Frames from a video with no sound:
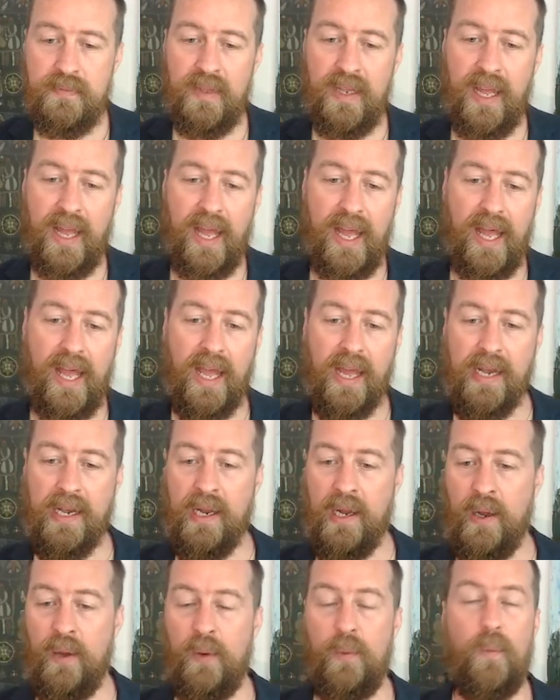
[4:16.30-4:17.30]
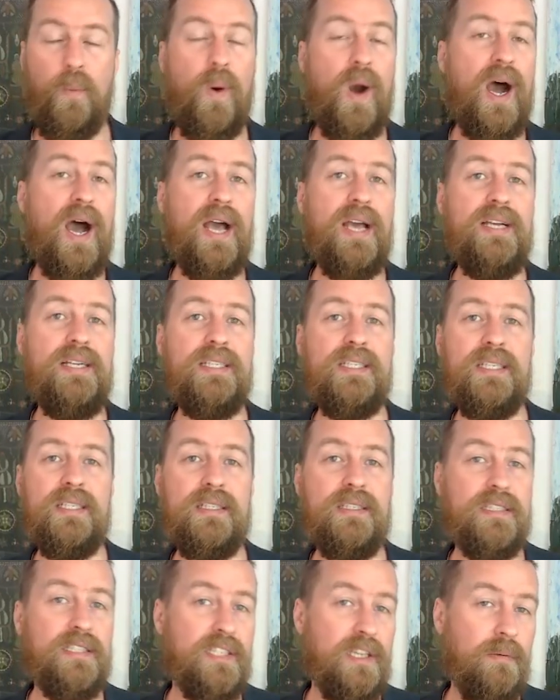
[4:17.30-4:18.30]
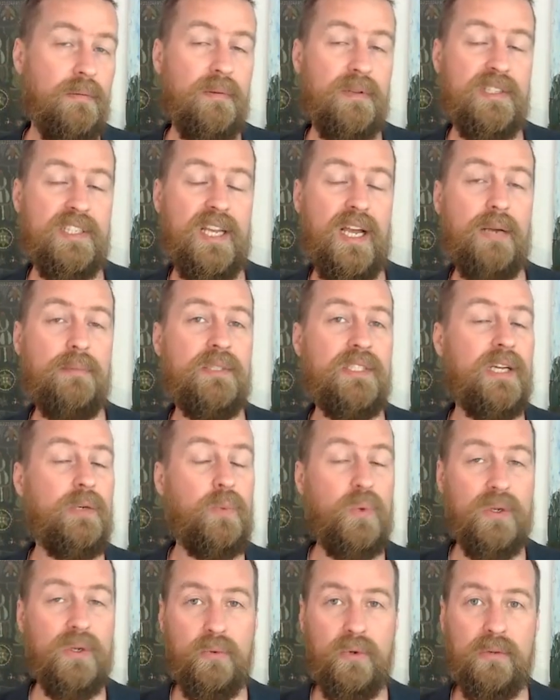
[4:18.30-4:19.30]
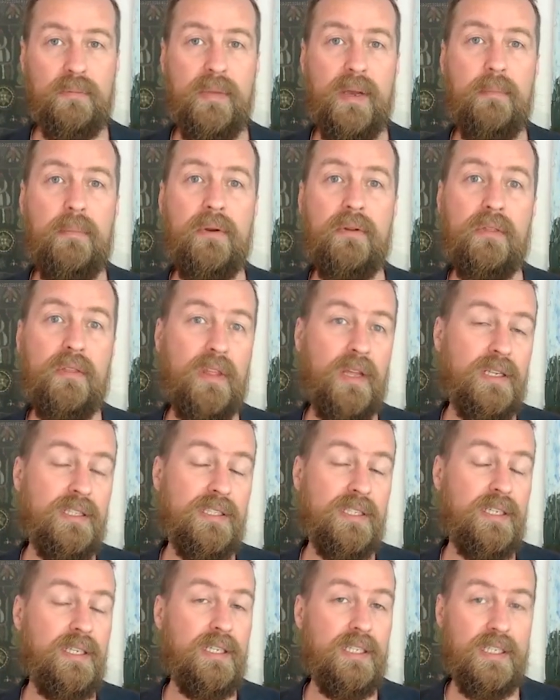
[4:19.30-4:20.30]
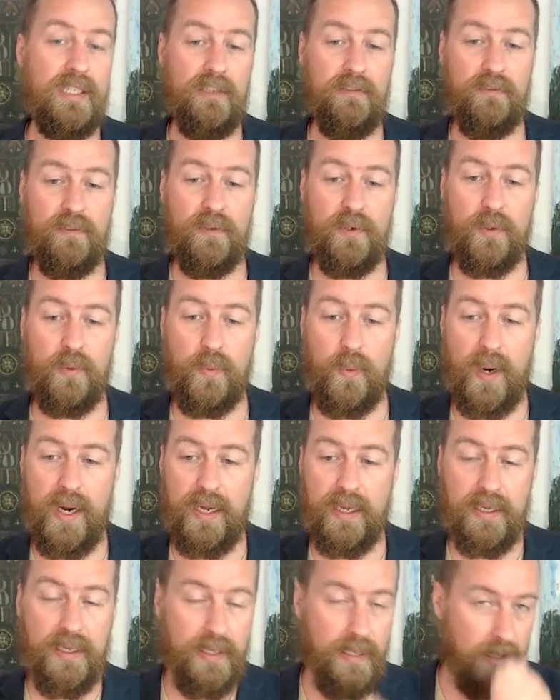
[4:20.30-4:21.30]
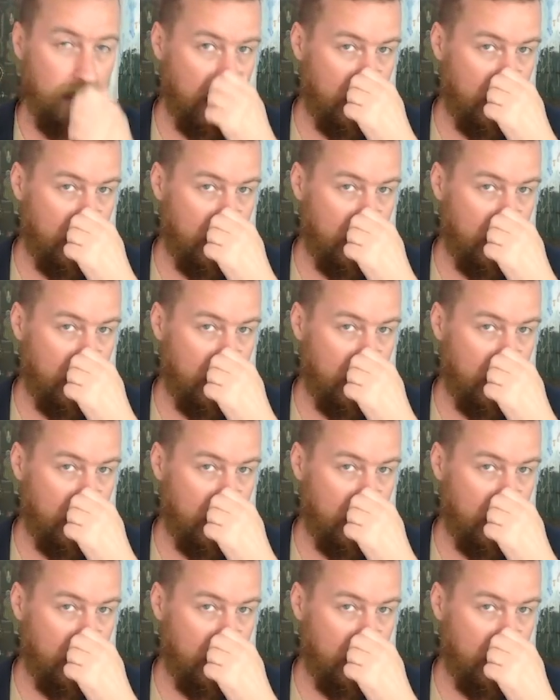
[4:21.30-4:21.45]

And why is it sometimes that we remember things in a different way?